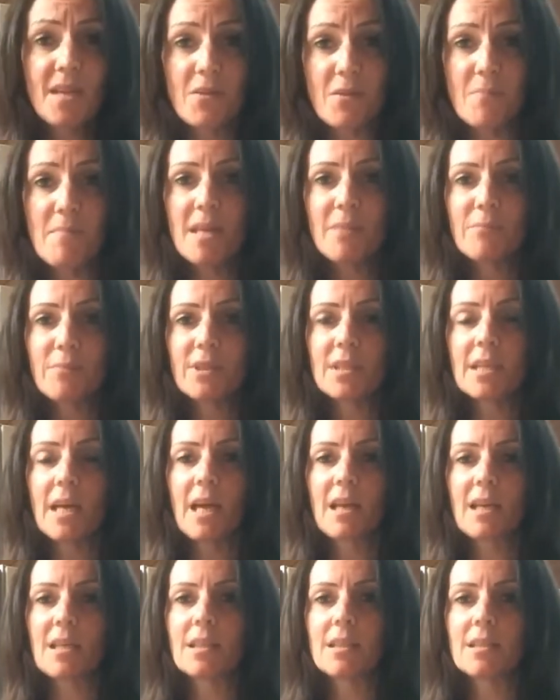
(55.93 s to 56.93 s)
the main
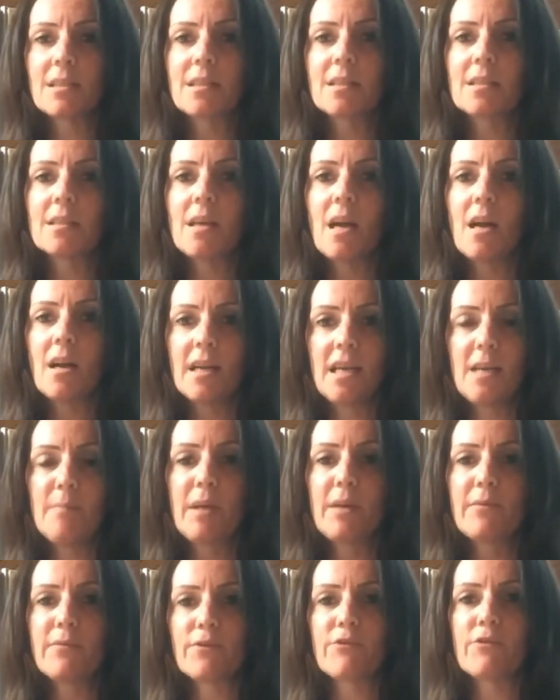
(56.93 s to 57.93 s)
protagonists are
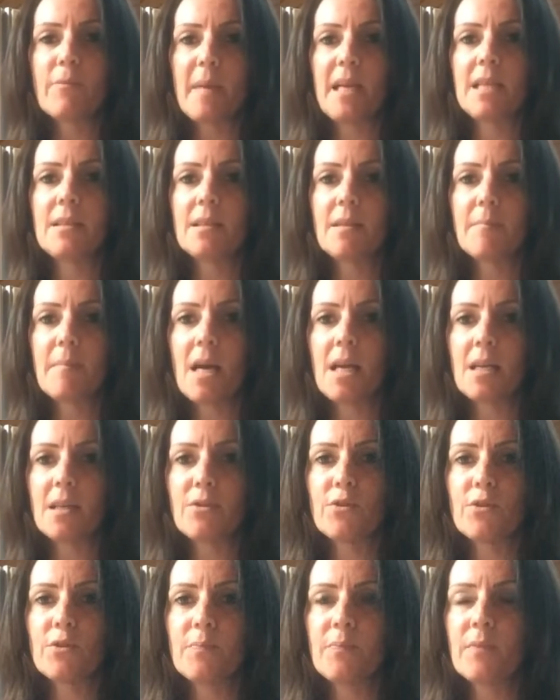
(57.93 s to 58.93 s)
aiming for romantic
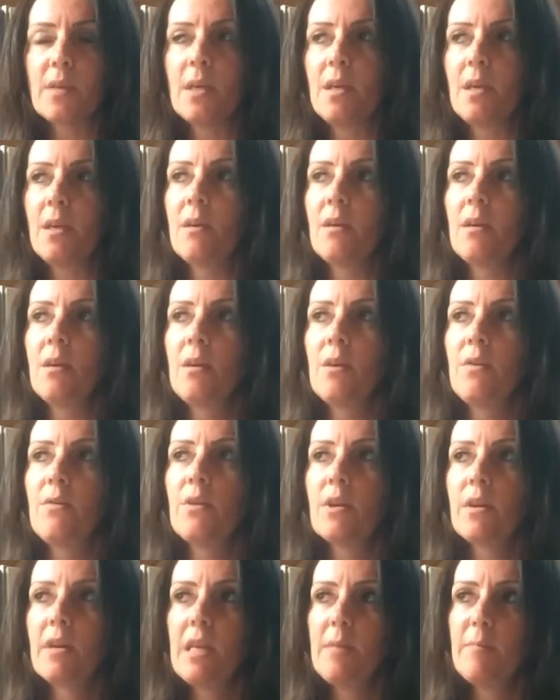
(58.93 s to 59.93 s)
marriage.
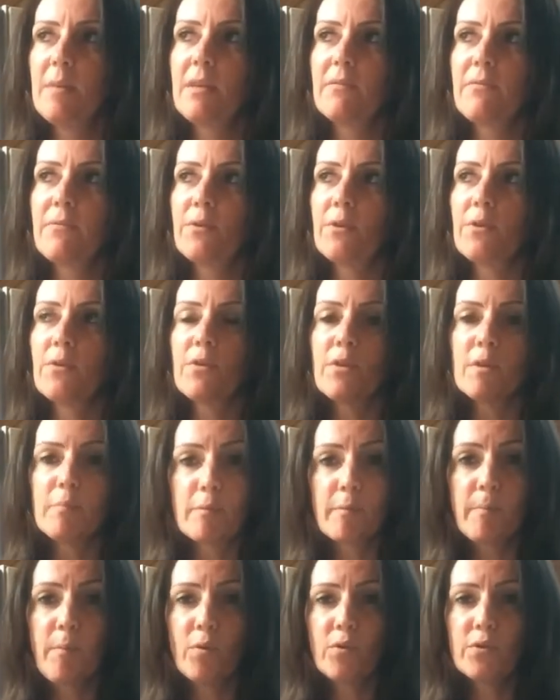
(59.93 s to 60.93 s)
They're aiming for the
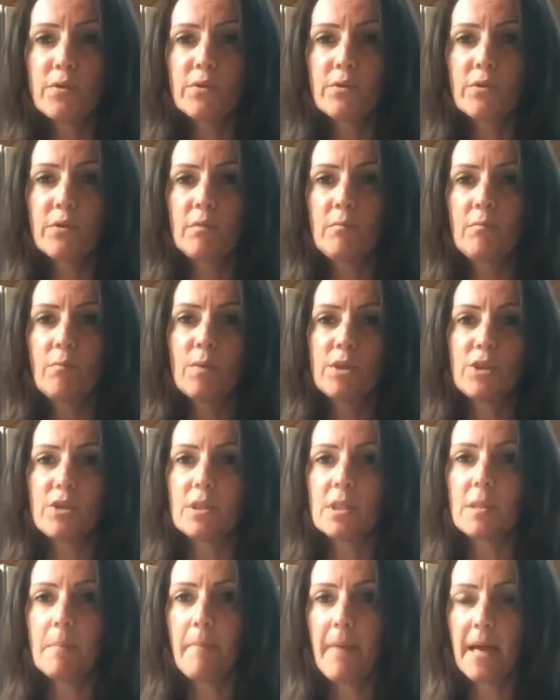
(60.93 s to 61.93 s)
proposal, which
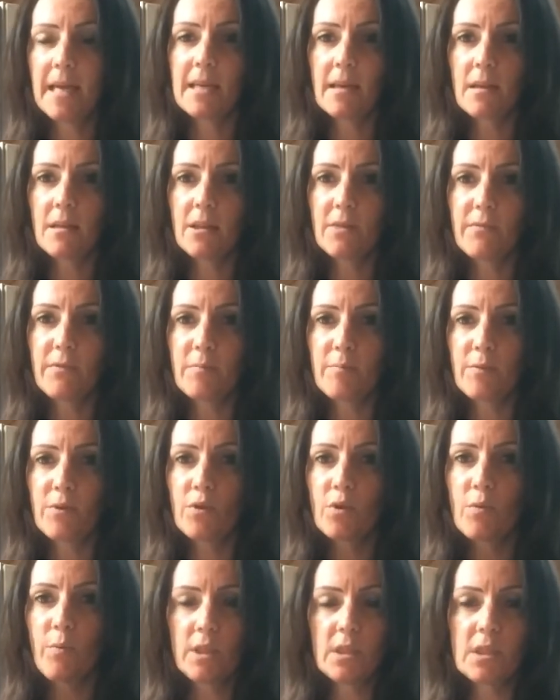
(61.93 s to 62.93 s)
is the pinnacle of the
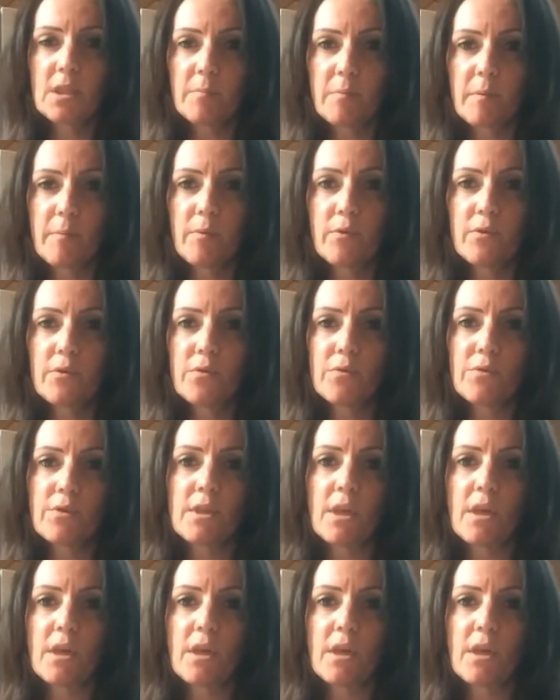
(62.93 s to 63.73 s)
book. Once the proposal's